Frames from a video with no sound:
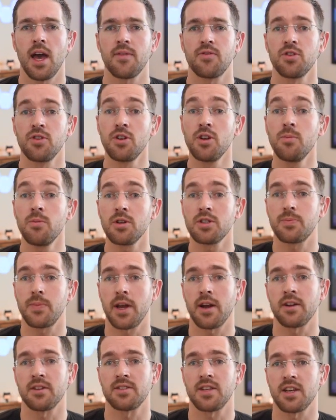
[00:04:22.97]
After numerous
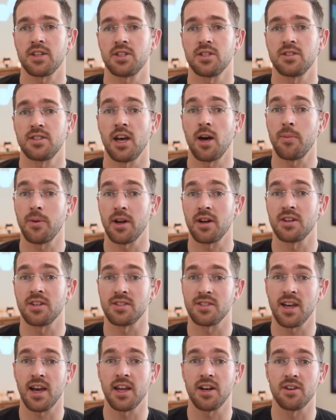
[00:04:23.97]
pairing sessions helping our
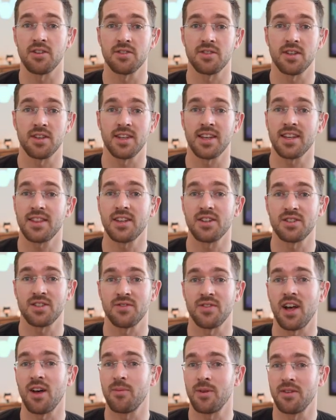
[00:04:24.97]
designers get their
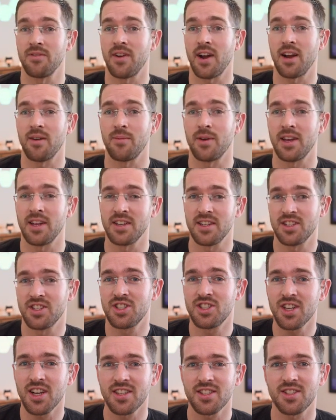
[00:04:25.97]
development environment into
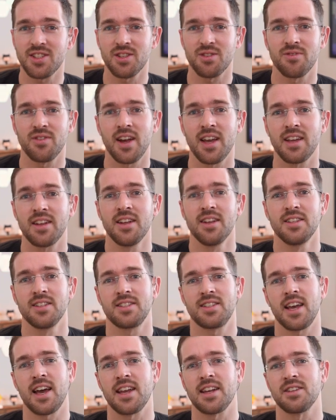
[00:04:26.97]
just the right
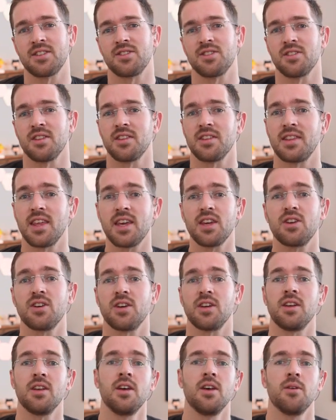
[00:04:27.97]
status so that they
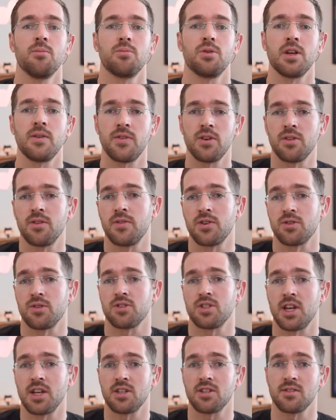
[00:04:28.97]
could preview the
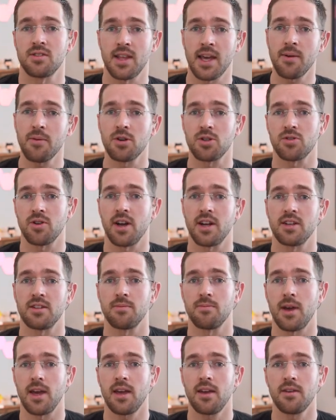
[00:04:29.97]
visual changes they were trying
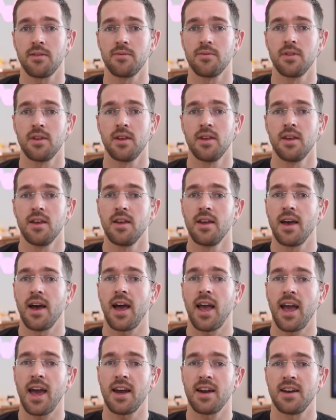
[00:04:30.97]
to make,
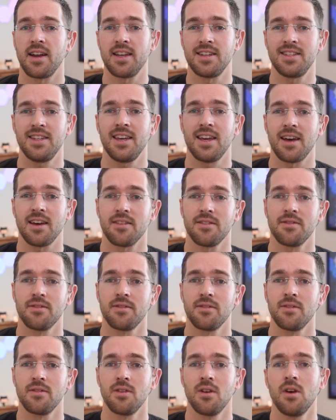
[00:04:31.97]
I had an idea.
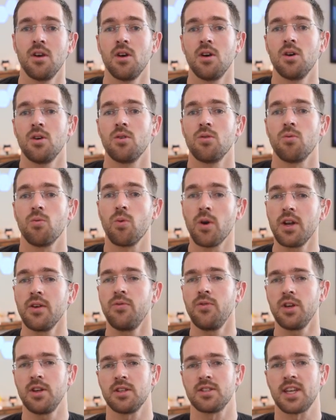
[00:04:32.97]
What
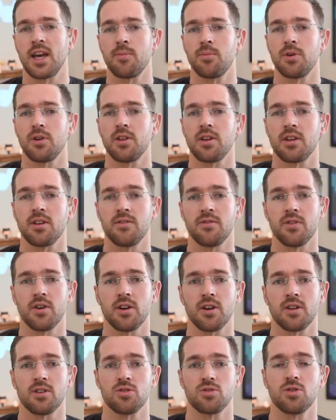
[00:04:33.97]
if we could temporarily
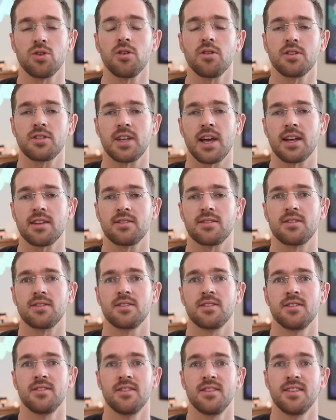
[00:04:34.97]
convert controller
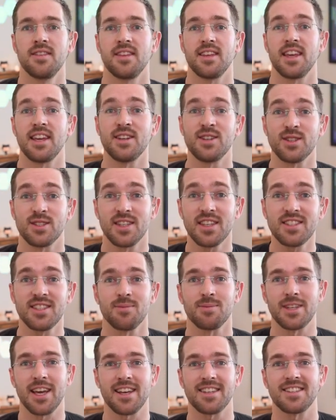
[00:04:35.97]
tests into
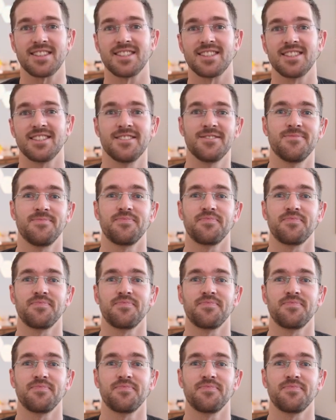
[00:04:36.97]
system tests?